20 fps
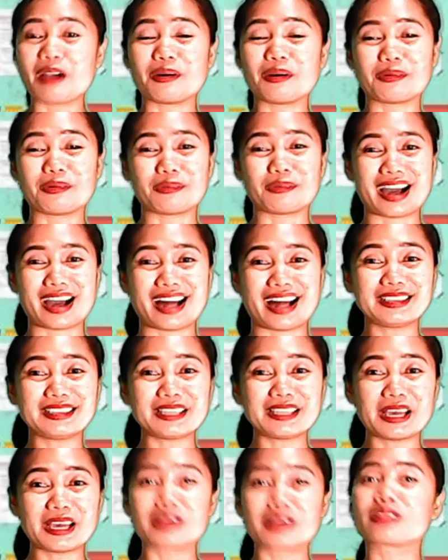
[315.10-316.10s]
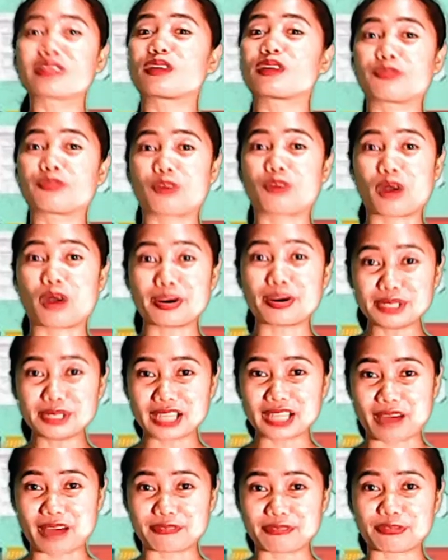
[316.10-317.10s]
Well, the
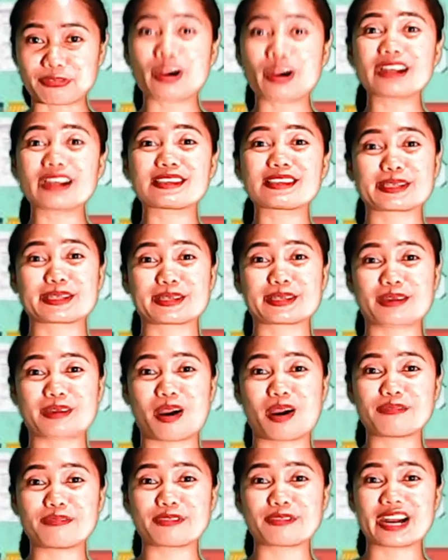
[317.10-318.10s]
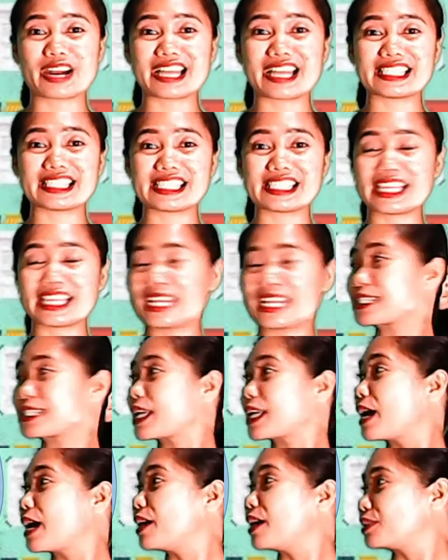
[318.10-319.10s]
formula for circumference is
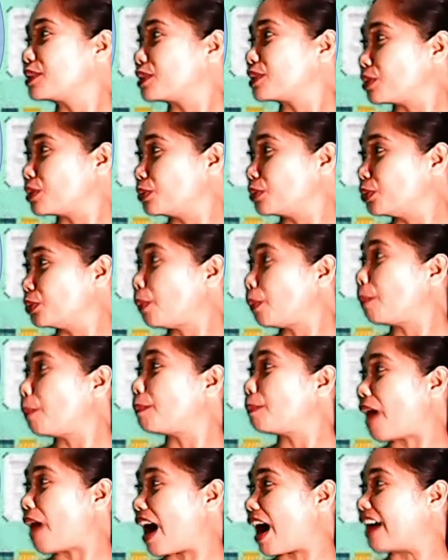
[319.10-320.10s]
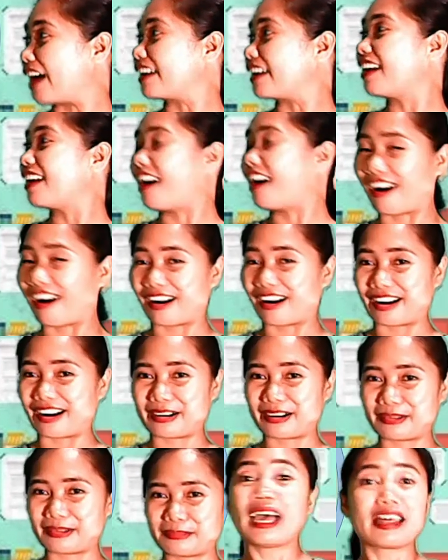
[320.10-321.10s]
2 pi r.
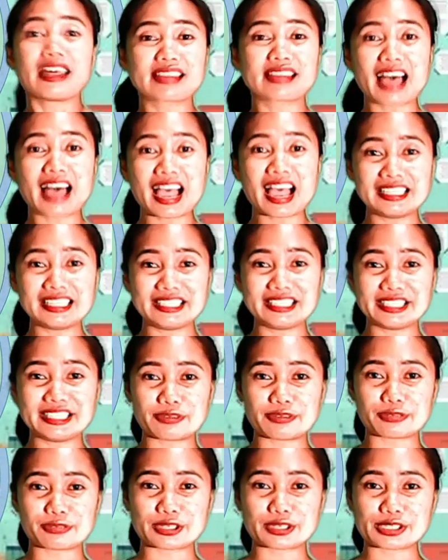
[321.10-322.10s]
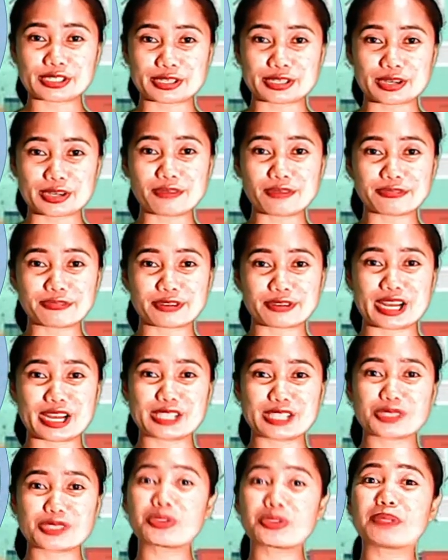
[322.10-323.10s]
The idea for
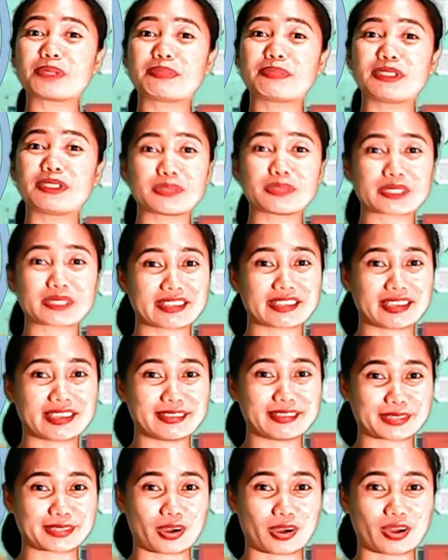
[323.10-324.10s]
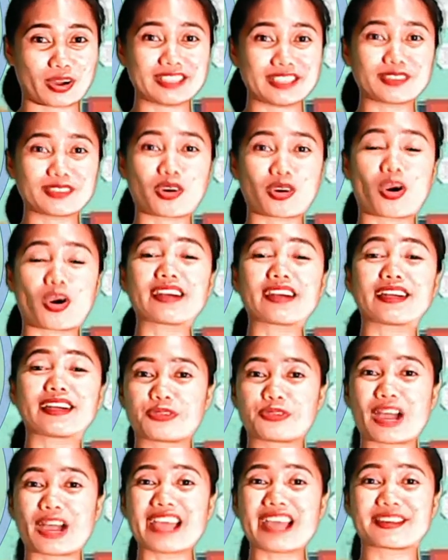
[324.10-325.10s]
circumference will be used later on in order to
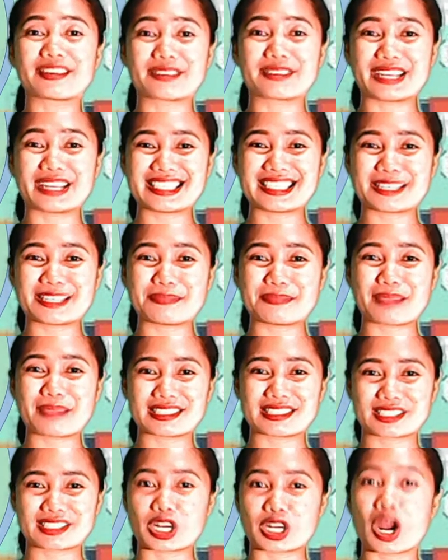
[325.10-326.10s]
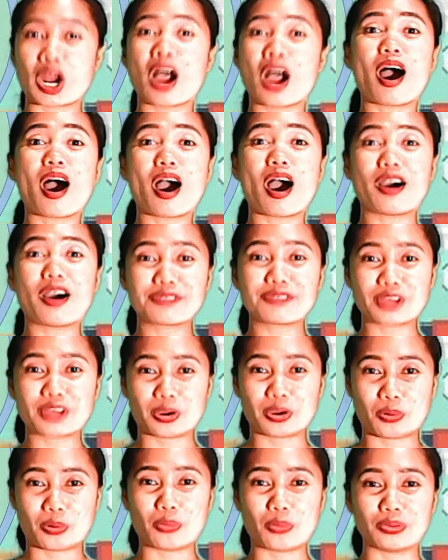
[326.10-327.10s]
find the radian measure of the
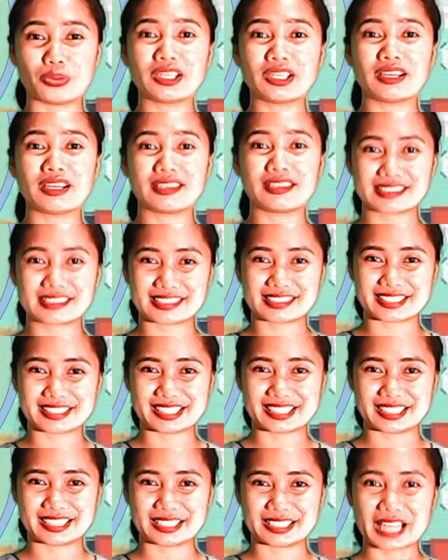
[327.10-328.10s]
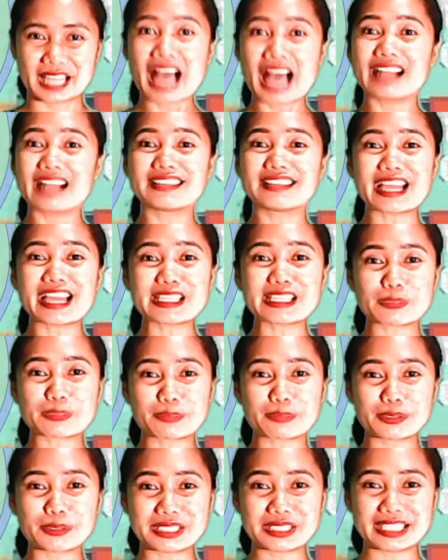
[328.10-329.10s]
whole circle. Let's
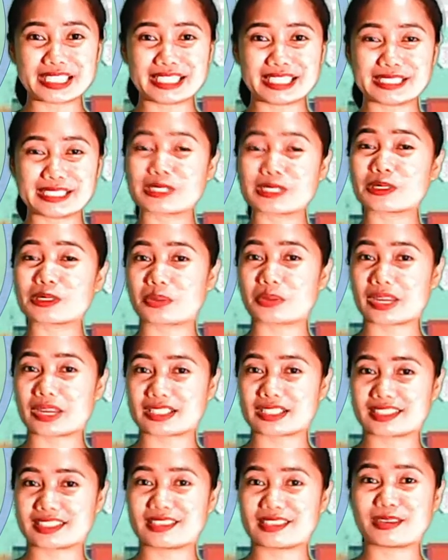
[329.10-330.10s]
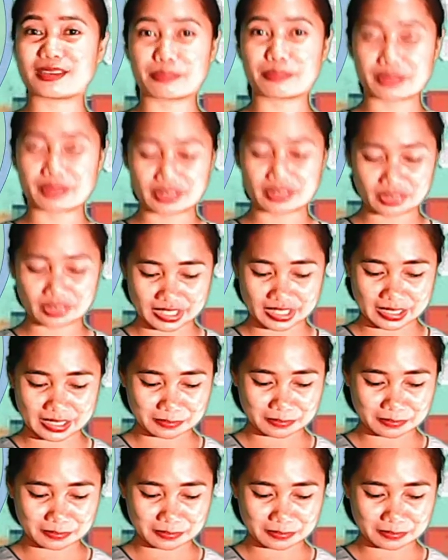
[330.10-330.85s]
proceed to question number 3.